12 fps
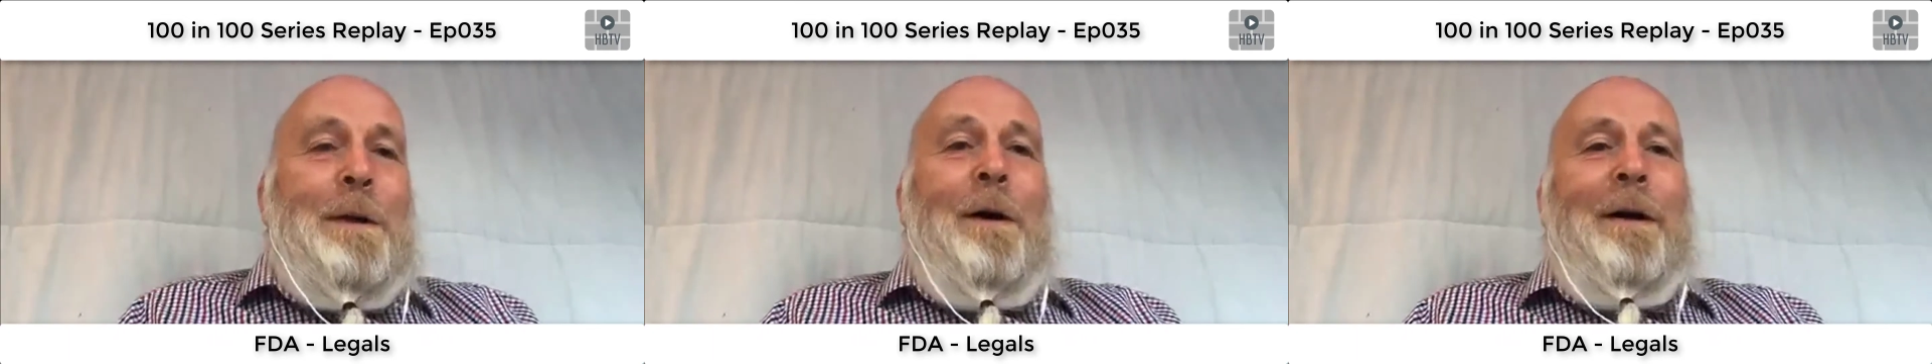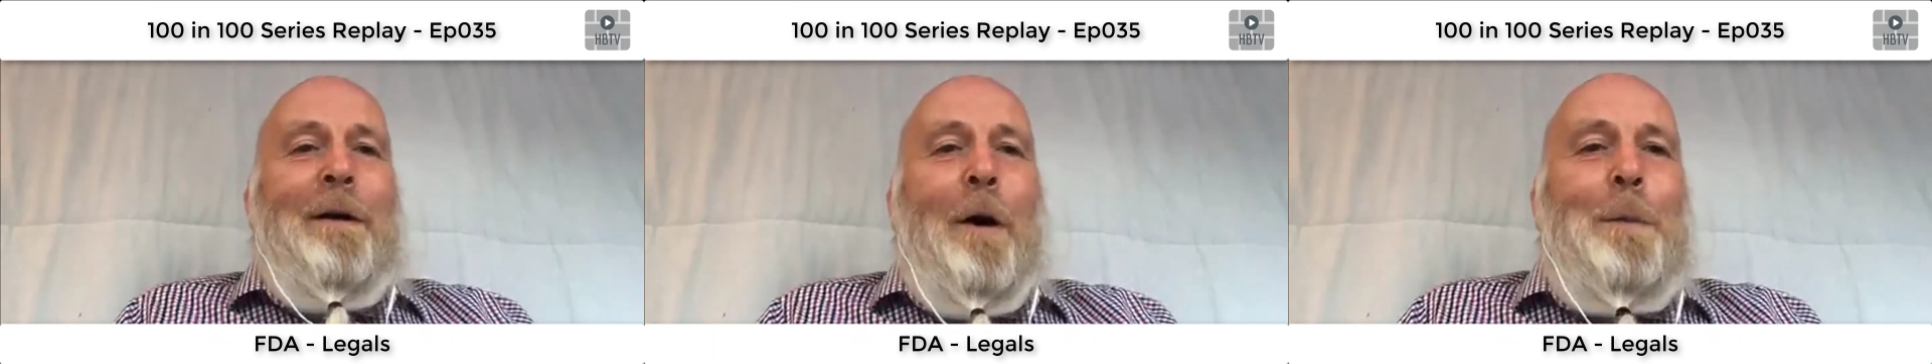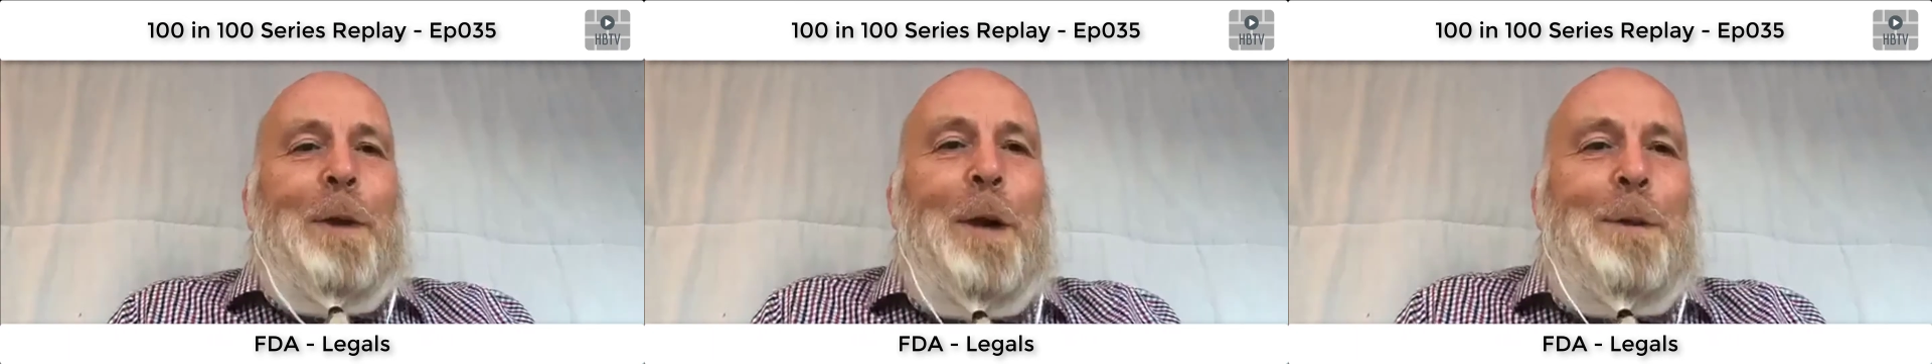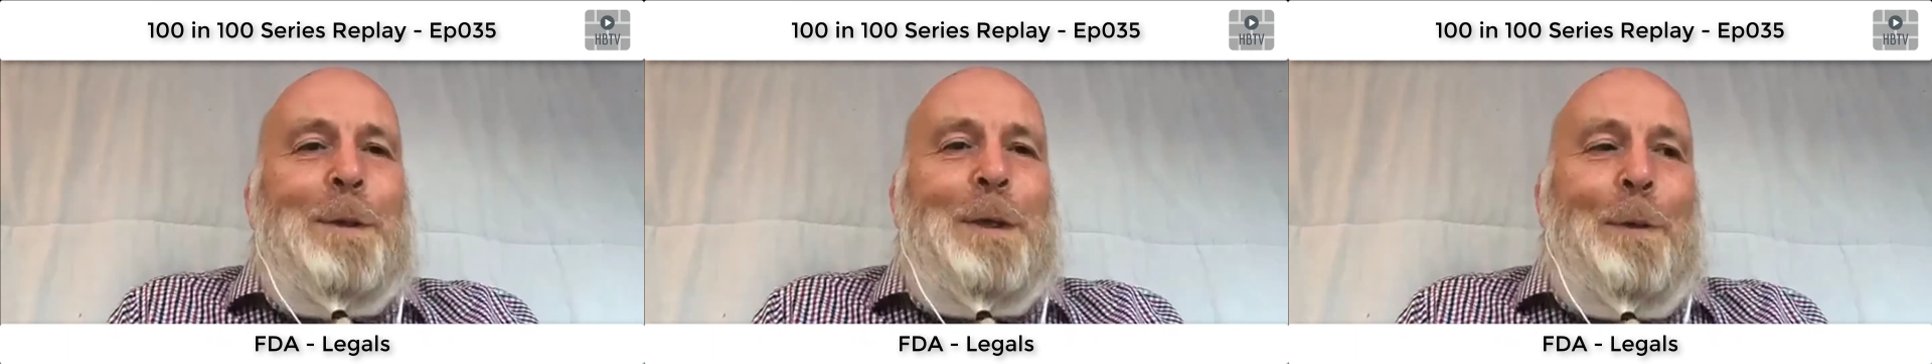and I'm
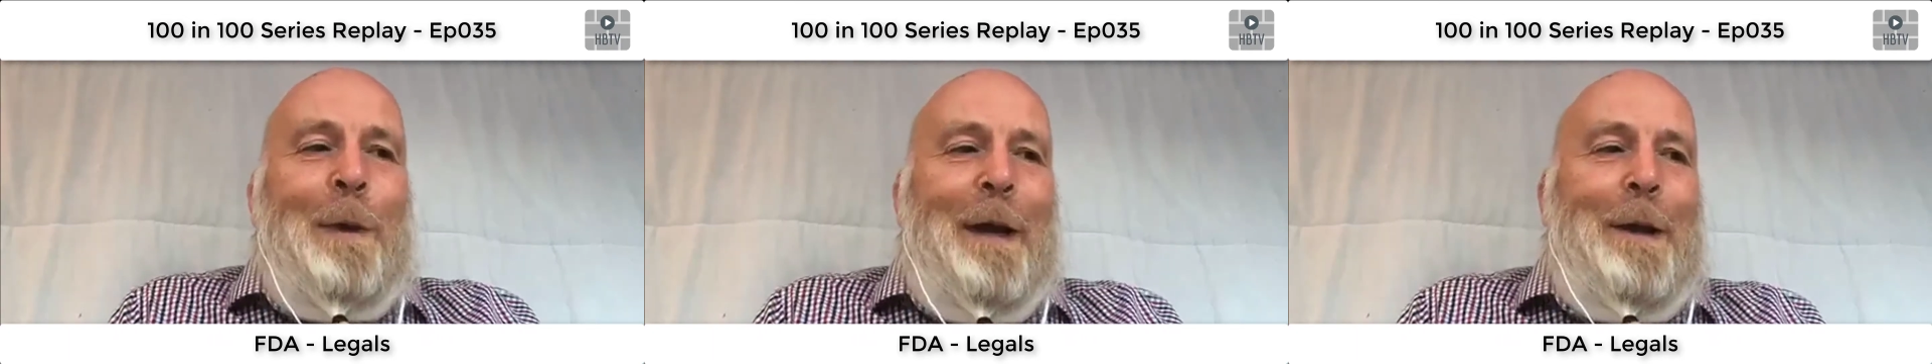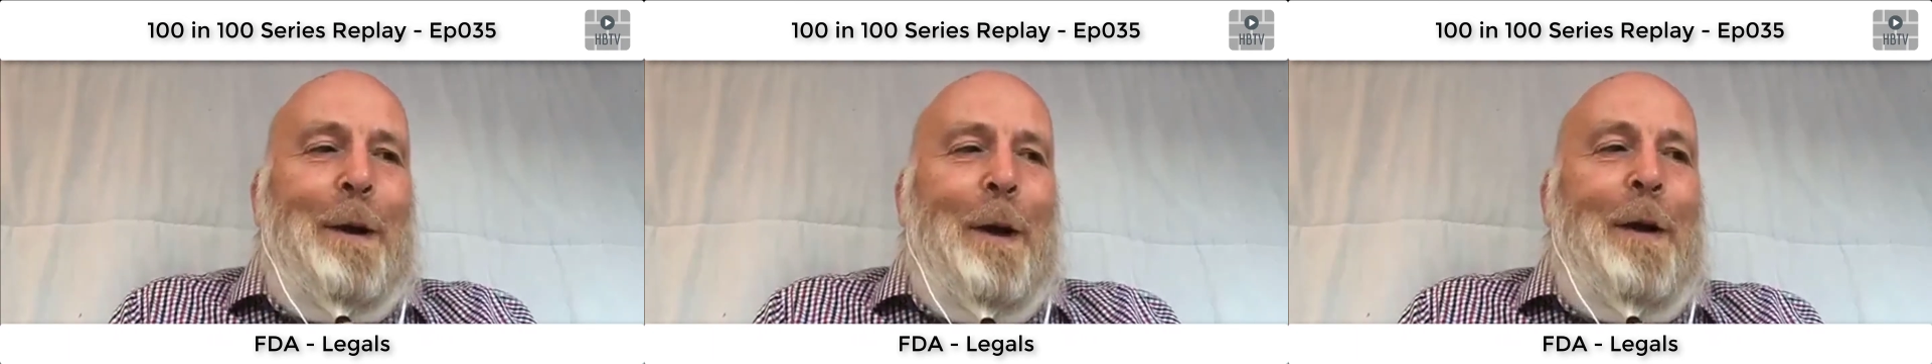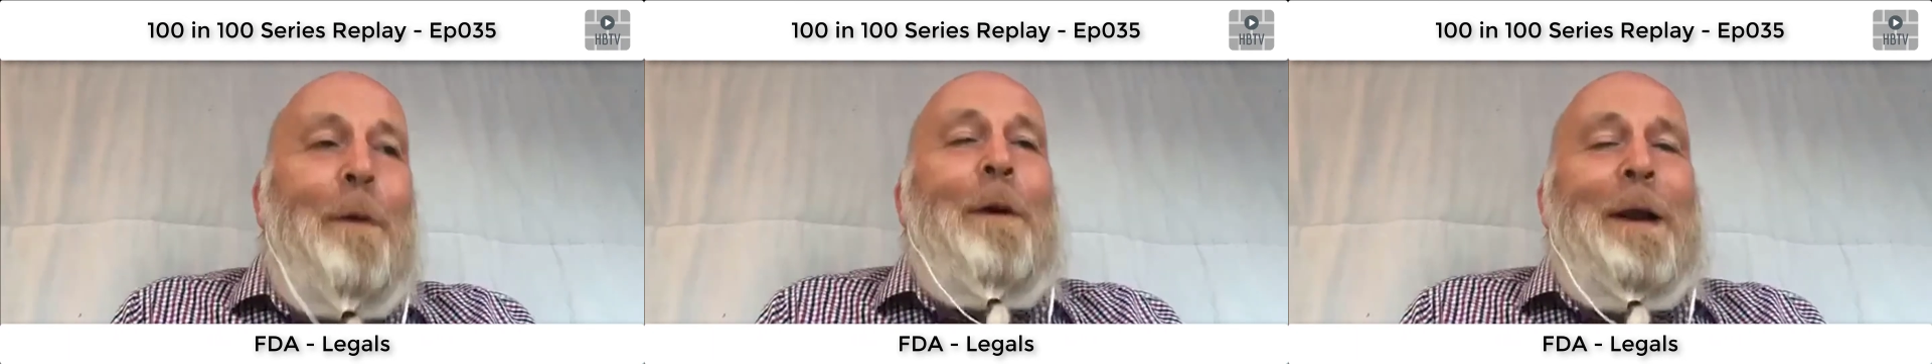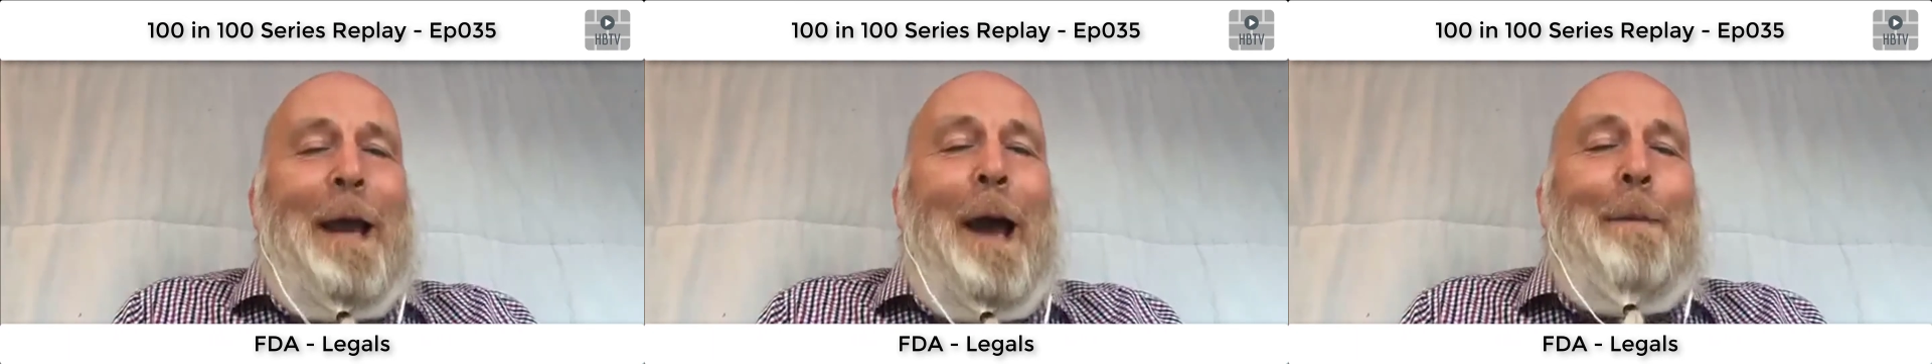used to it, you know,
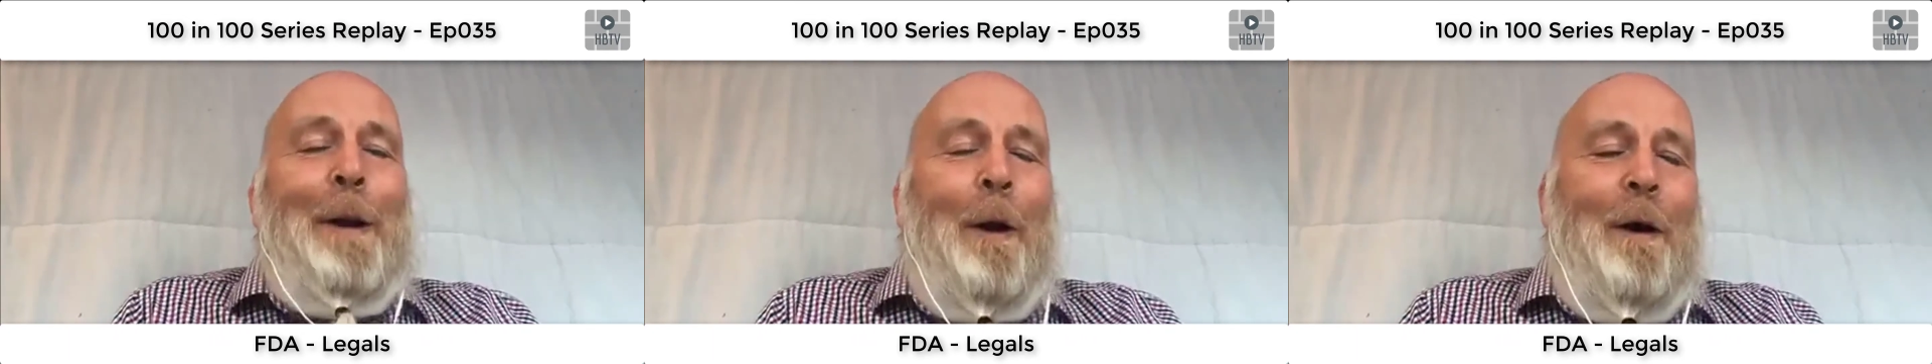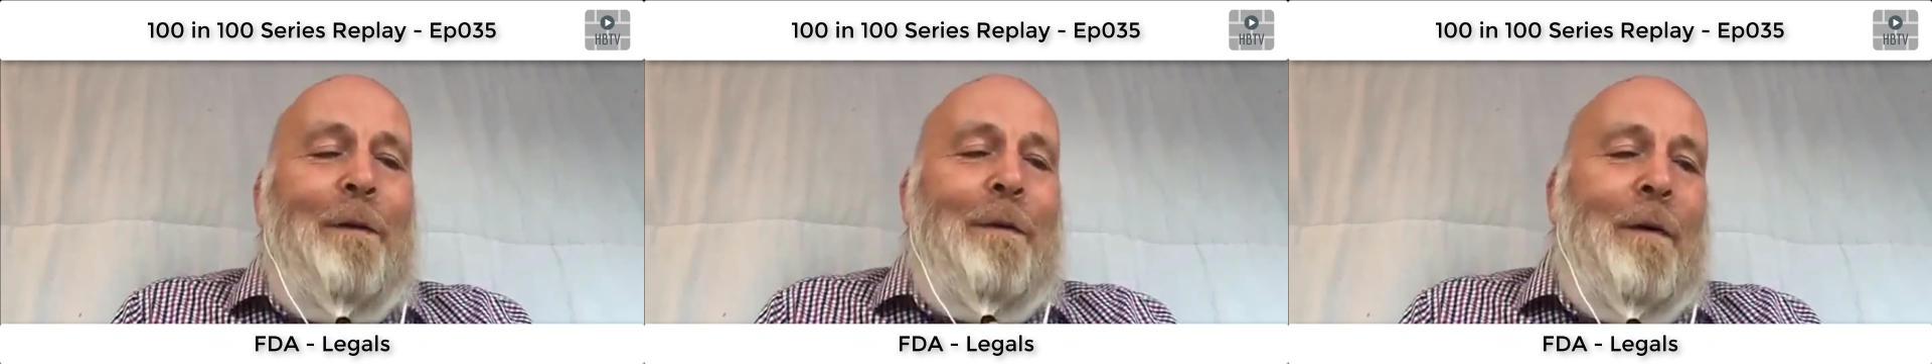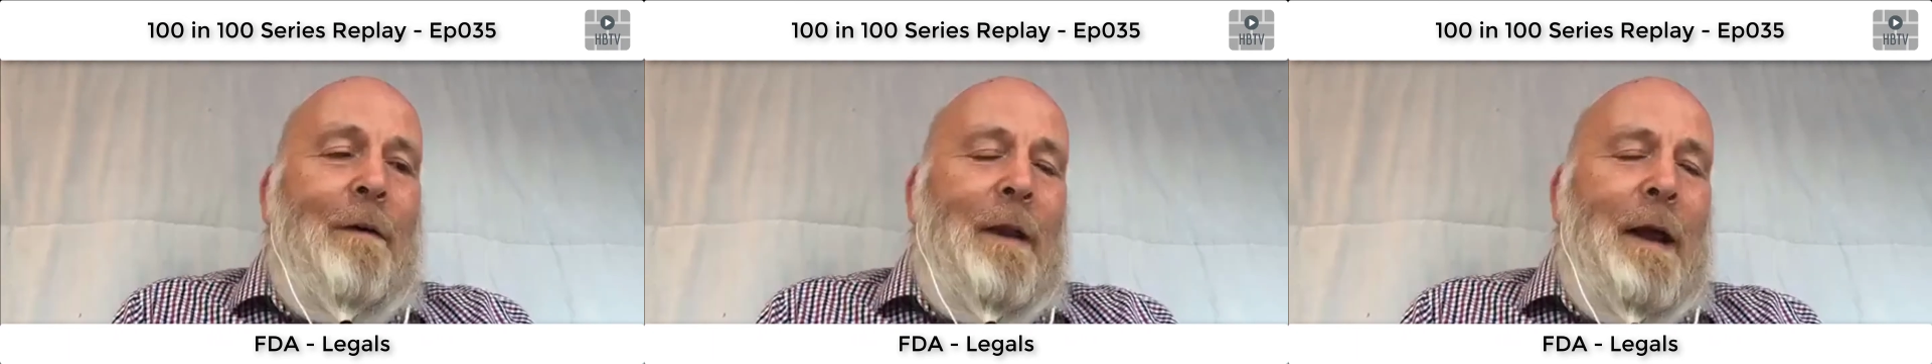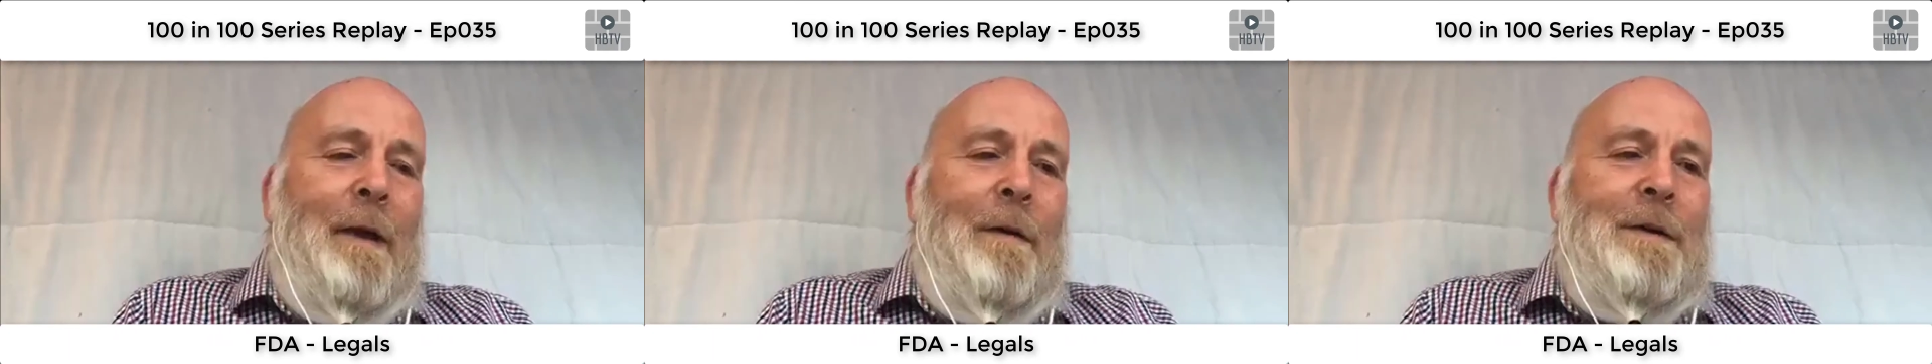or it can be like a
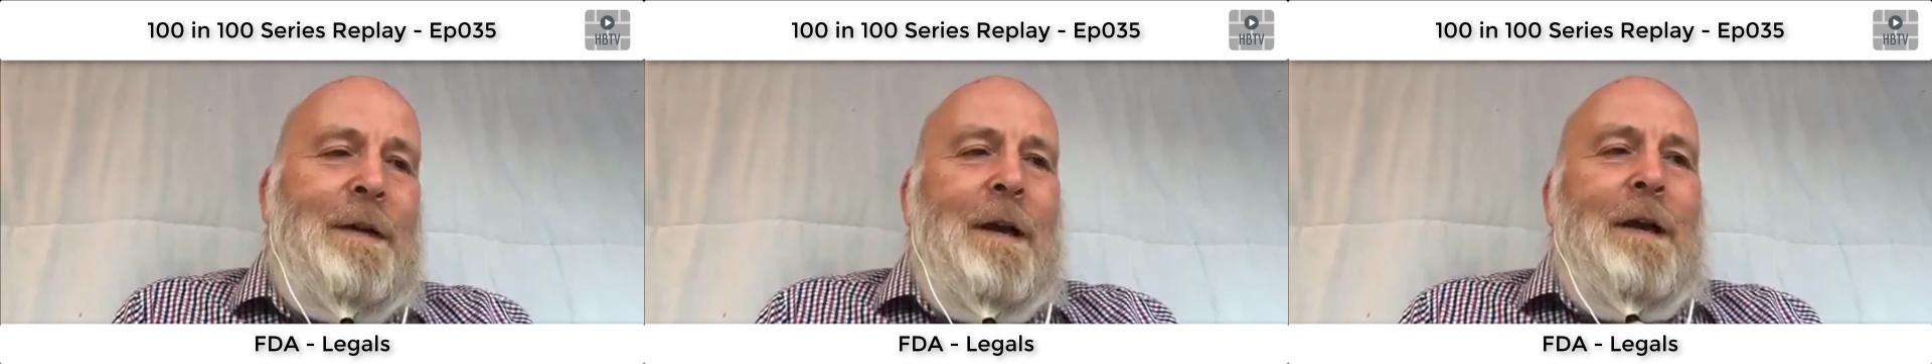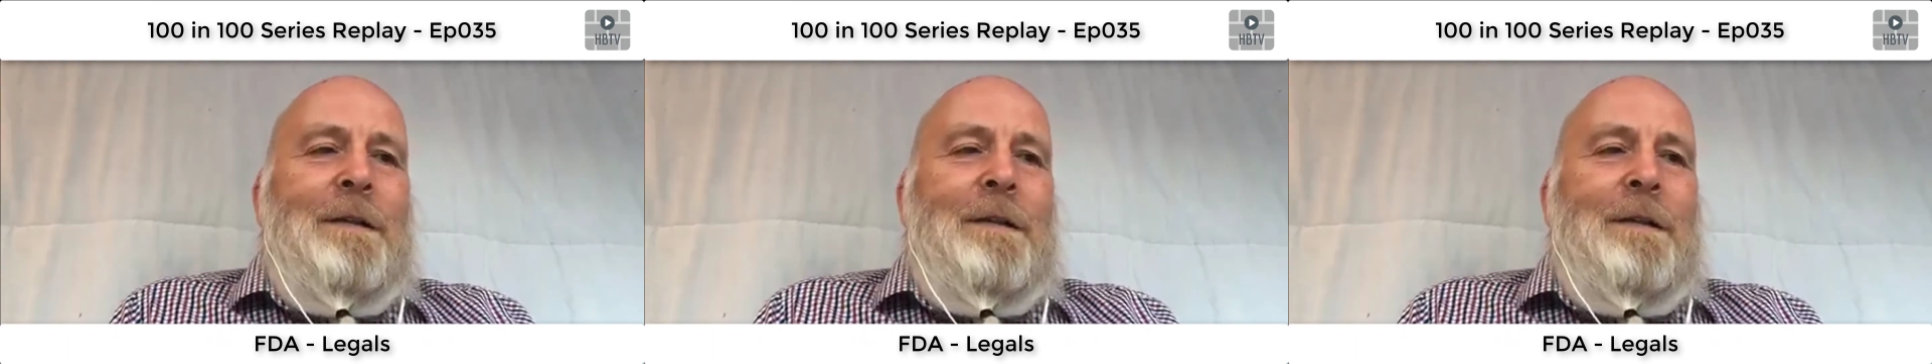foreign language.